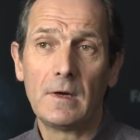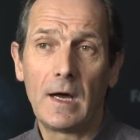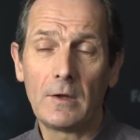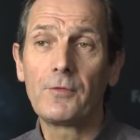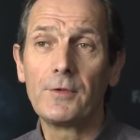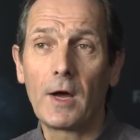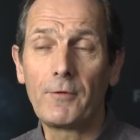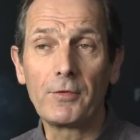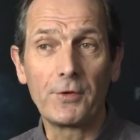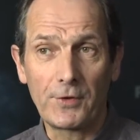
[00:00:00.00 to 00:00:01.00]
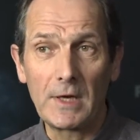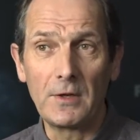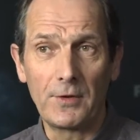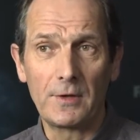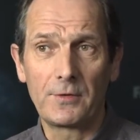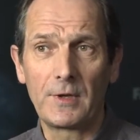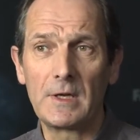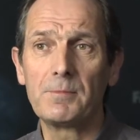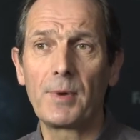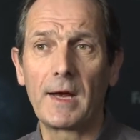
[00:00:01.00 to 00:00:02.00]
I've often stated this, the
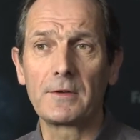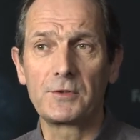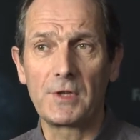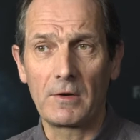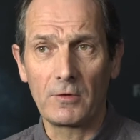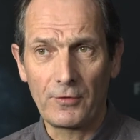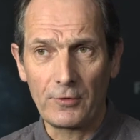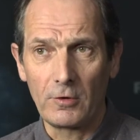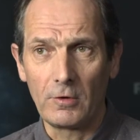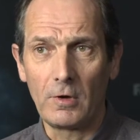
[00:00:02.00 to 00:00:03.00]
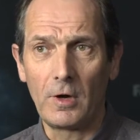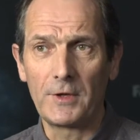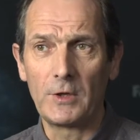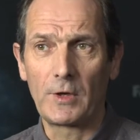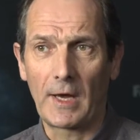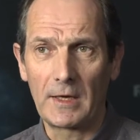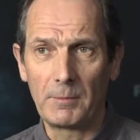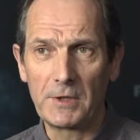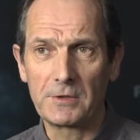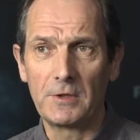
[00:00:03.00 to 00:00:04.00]
impact of Channel 4 on the UK
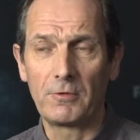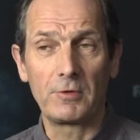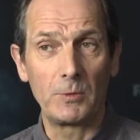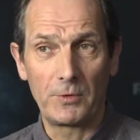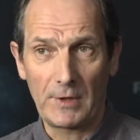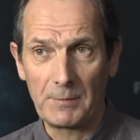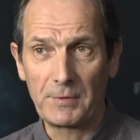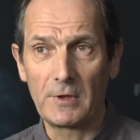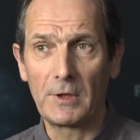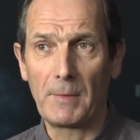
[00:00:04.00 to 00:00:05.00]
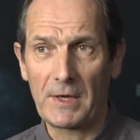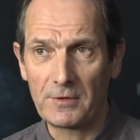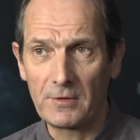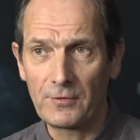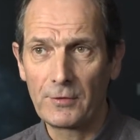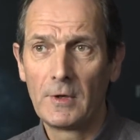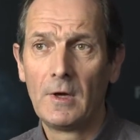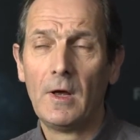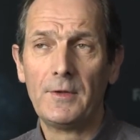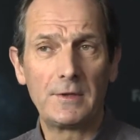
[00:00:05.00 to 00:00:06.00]
animation industry was absolutely massive.
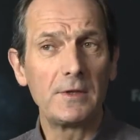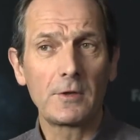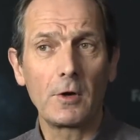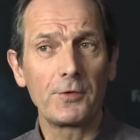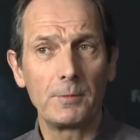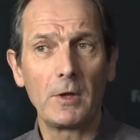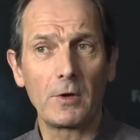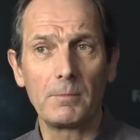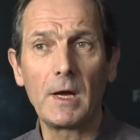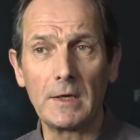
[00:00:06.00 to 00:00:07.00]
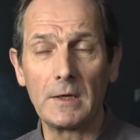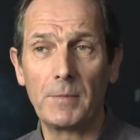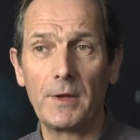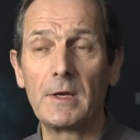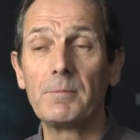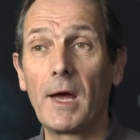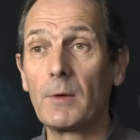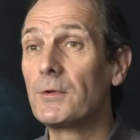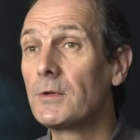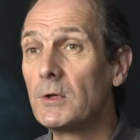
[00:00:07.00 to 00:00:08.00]
It didn't cost them a lot of money, but the impact
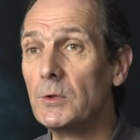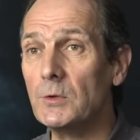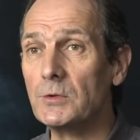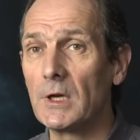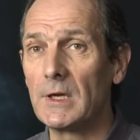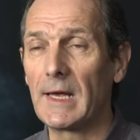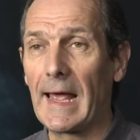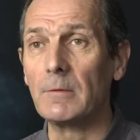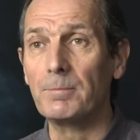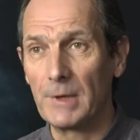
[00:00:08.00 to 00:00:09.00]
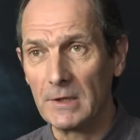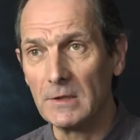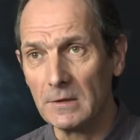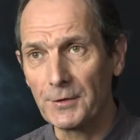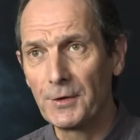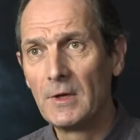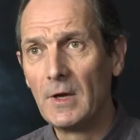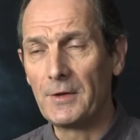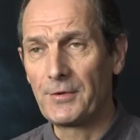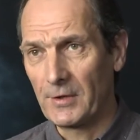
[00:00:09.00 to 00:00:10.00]
was huge, and it helped build
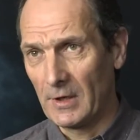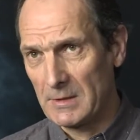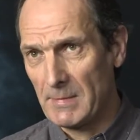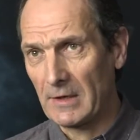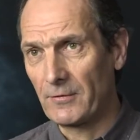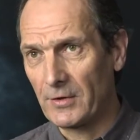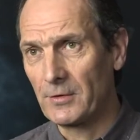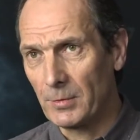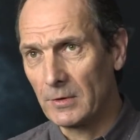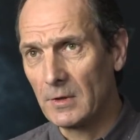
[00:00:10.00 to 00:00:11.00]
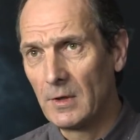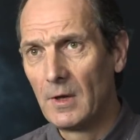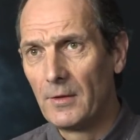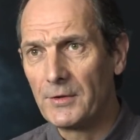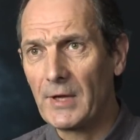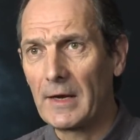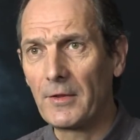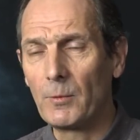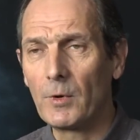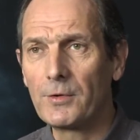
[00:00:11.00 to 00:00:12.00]
and certainly made visible the talent
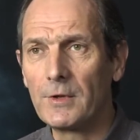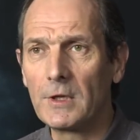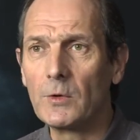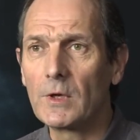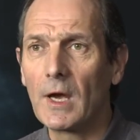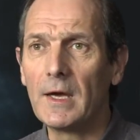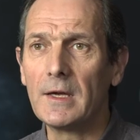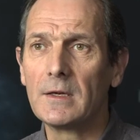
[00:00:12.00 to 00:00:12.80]
that was in the UK.